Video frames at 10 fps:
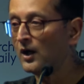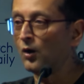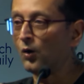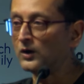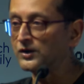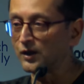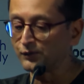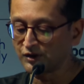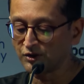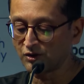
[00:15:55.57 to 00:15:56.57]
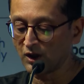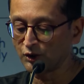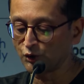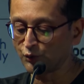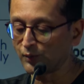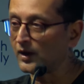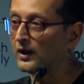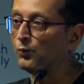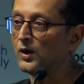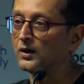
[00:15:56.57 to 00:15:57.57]
All services transfers were
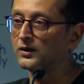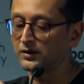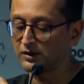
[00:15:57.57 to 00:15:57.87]
reworked.